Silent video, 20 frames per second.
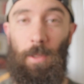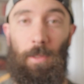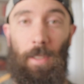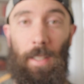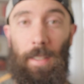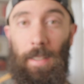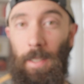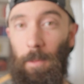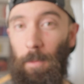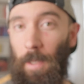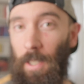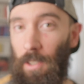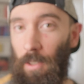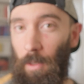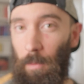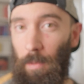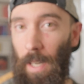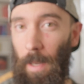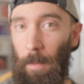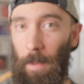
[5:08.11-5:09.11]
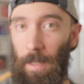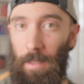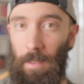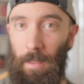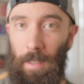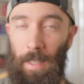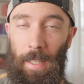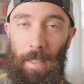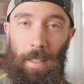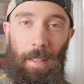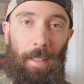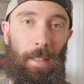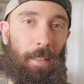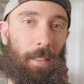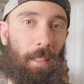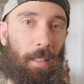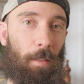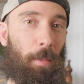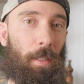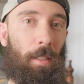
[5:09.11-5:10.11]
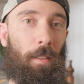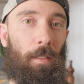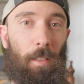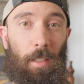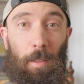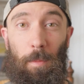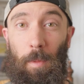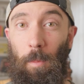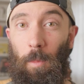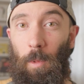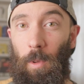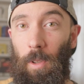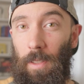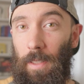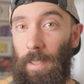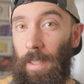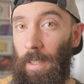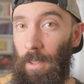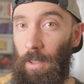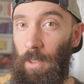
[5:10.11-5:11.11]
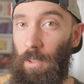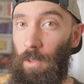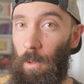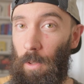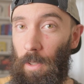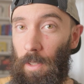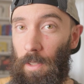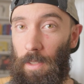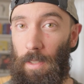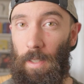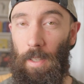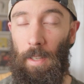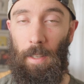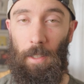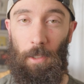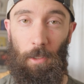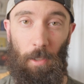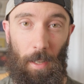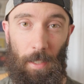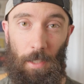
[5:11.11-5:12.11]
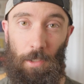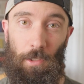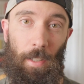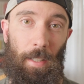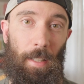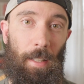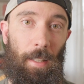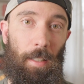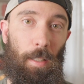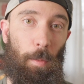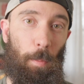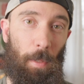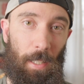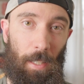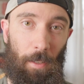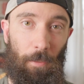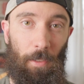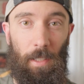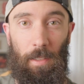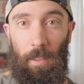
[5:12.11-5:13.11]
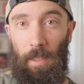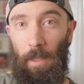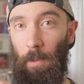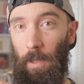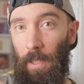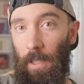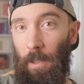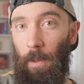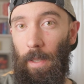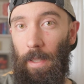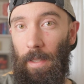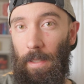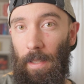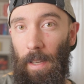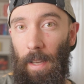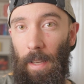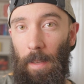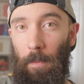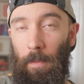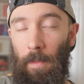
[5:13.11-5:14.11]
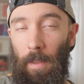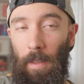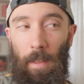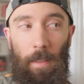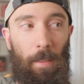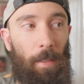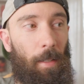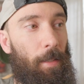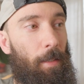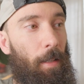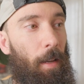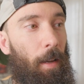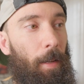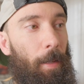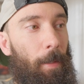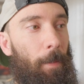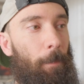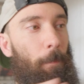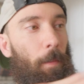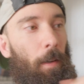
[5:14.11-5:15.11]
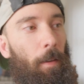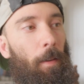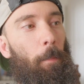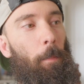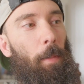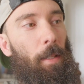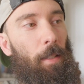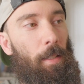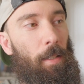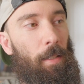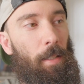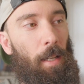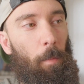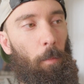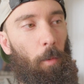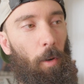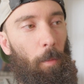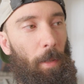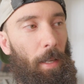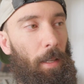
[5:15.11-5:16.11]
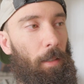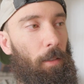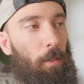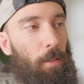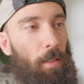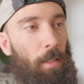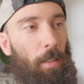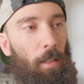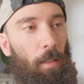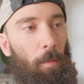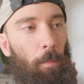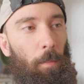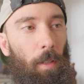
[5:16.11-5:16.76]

Like the original Primus Lite is going to be a little bit more geared towards cross training specifically, where you're going side to side because it's got more panels here.